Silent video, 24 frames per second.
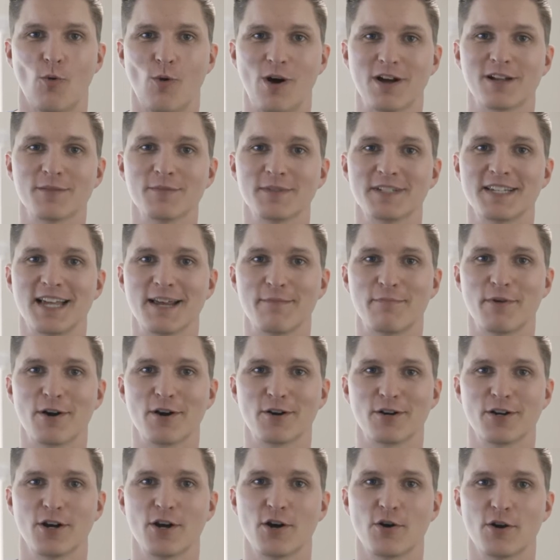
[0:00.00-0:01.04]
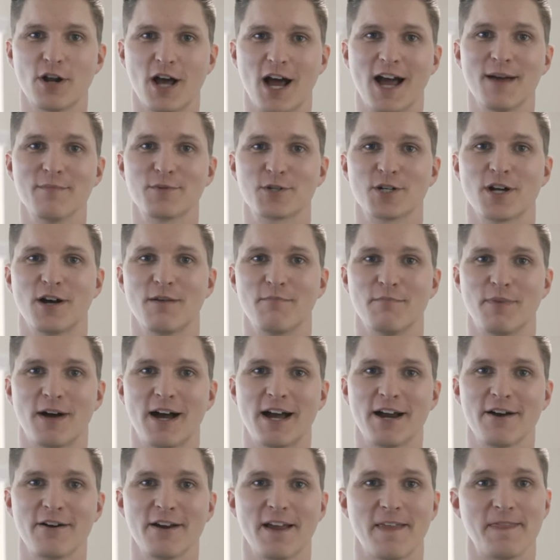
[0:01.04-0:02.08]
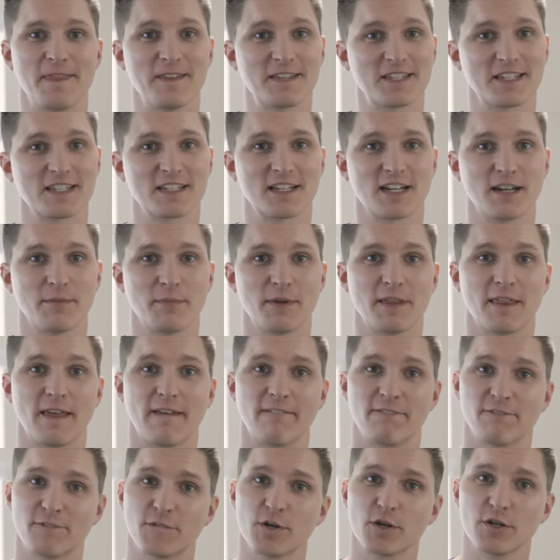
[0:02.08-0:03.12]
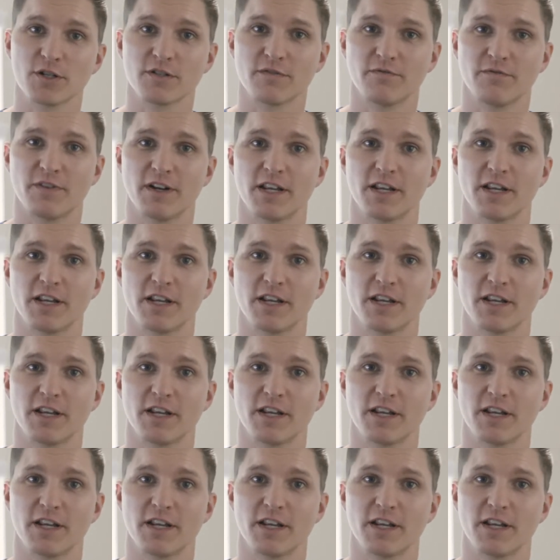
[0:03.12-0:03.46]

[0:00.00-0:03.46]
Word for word: Welcome to Dead Bear Code. I'm Sean Beyer, and this is going to be the first